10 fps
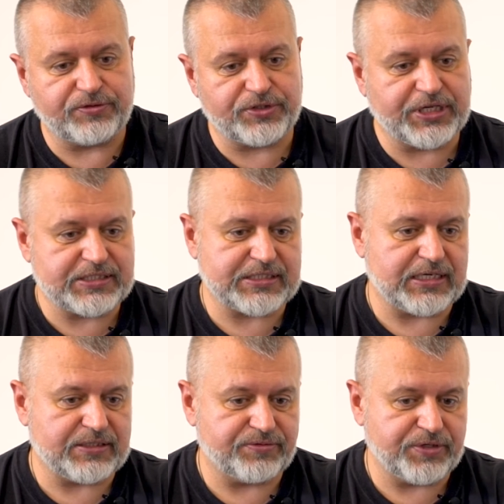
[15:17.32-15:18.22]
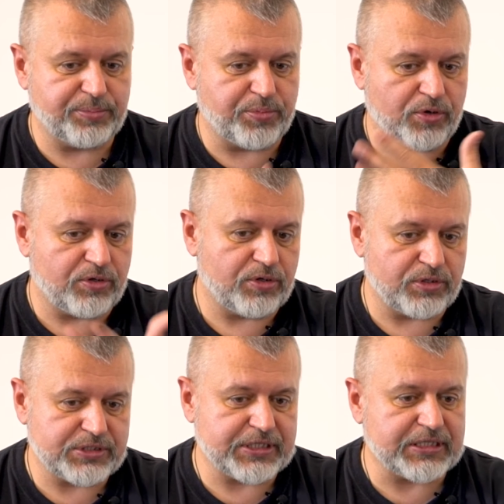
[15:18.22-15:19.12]
Odessa. We
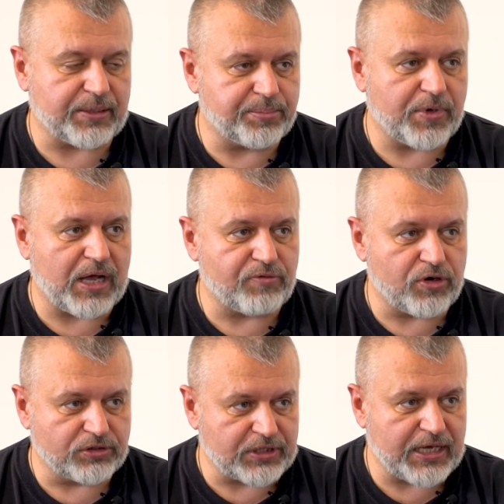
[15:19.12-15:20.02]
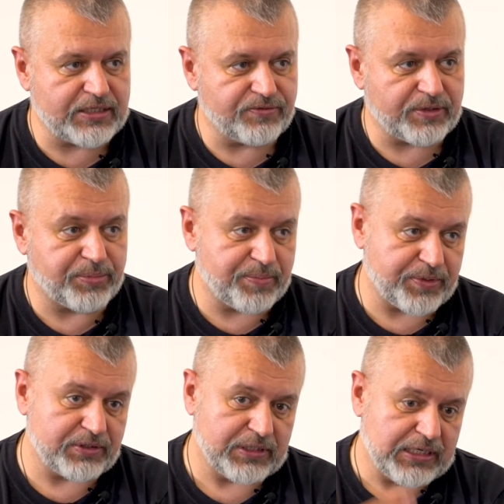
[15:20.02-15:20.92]
set up our hotline where
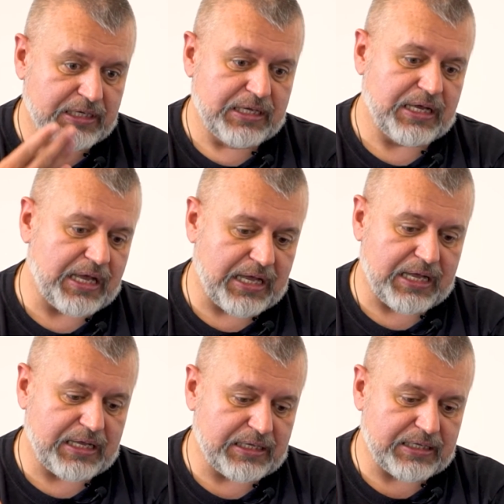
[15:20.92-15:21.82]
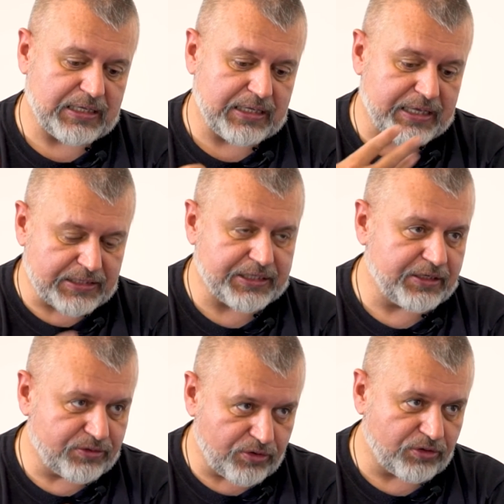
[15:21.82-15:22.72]
people are
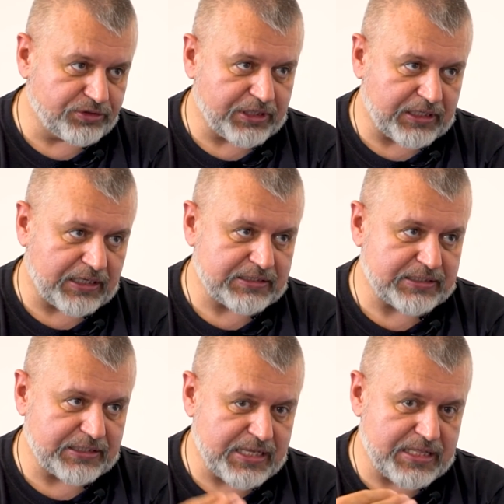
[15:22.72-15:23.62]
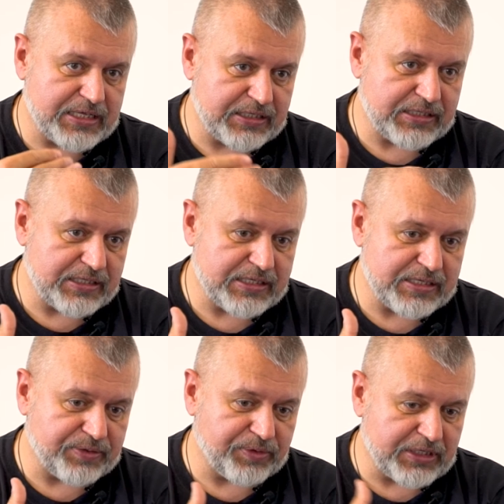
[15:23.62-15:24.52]
getting to contact us, and
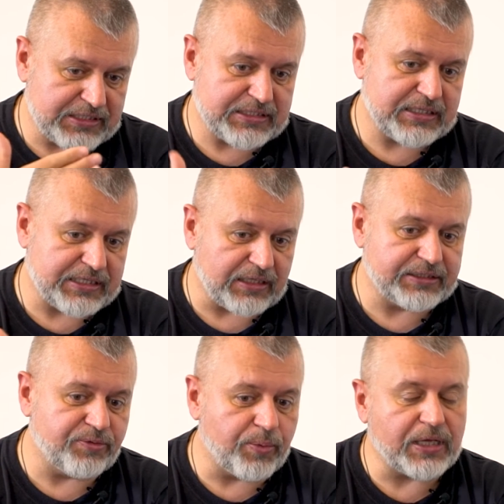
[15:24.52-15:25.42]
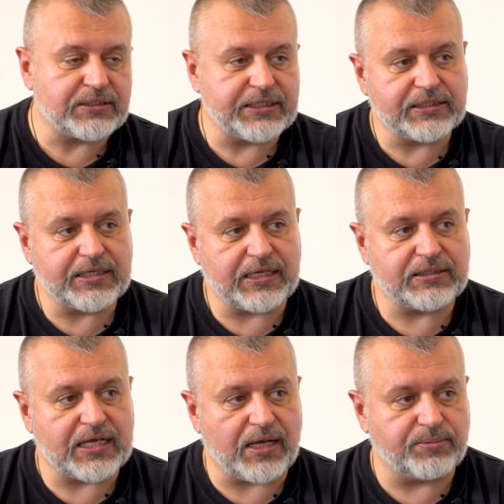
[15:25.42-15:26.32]
we tell them when they
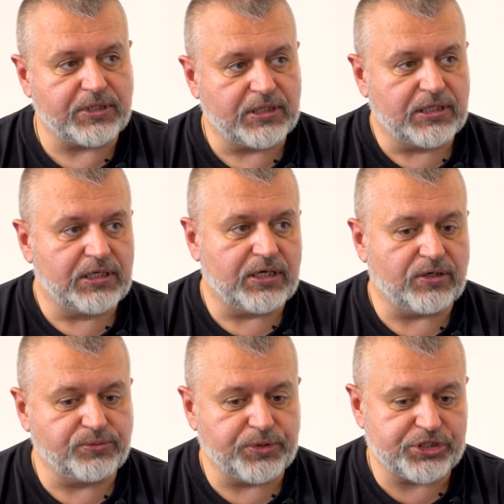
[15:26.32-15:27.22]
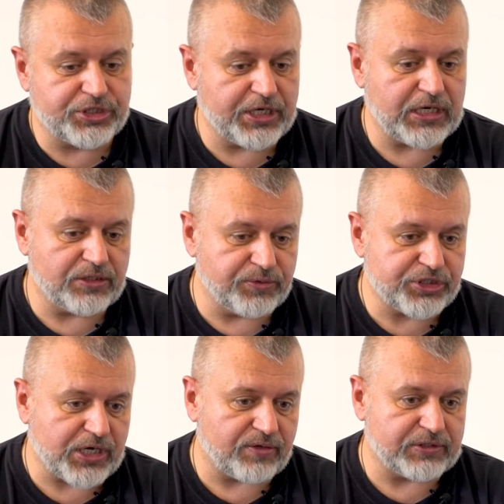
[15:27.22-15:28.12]
can come, on which day and
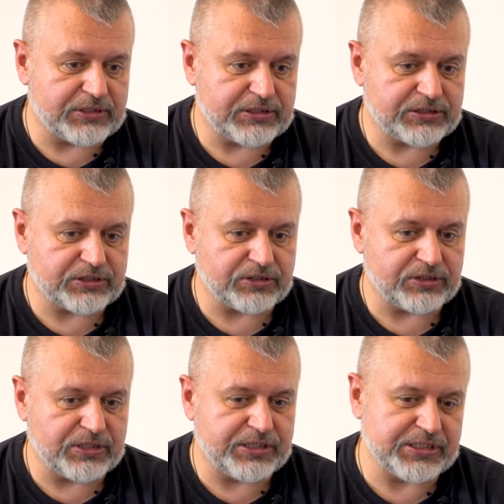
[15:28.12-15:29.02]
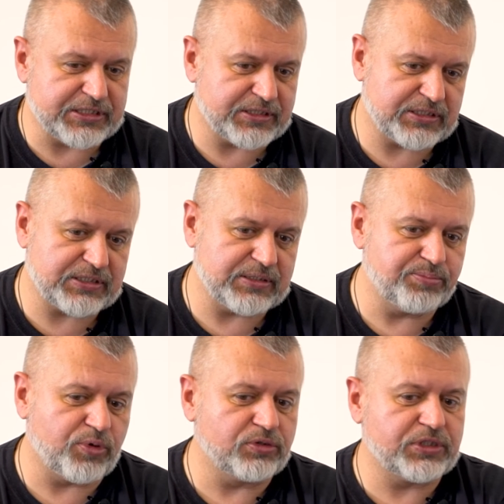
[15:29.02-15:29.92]
which hour. So it is
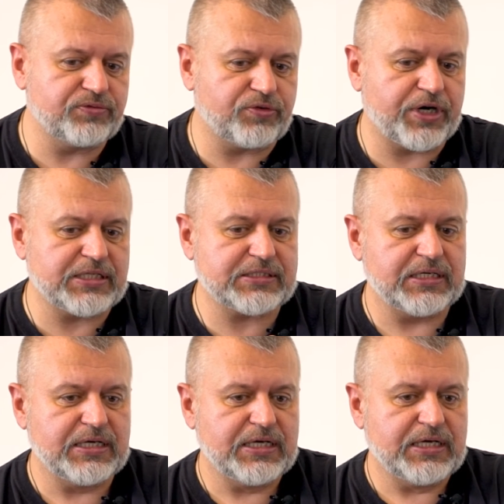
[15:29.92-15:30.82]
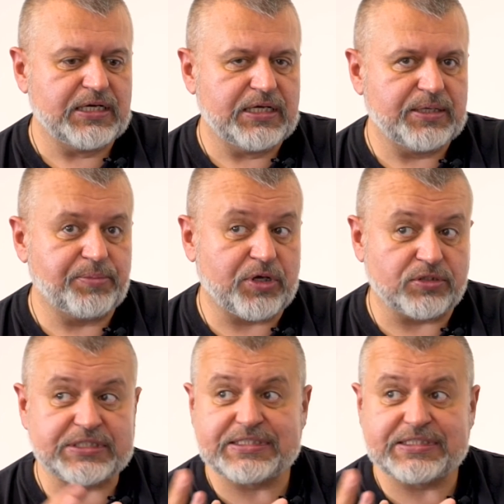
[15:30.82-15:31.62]
important for us because it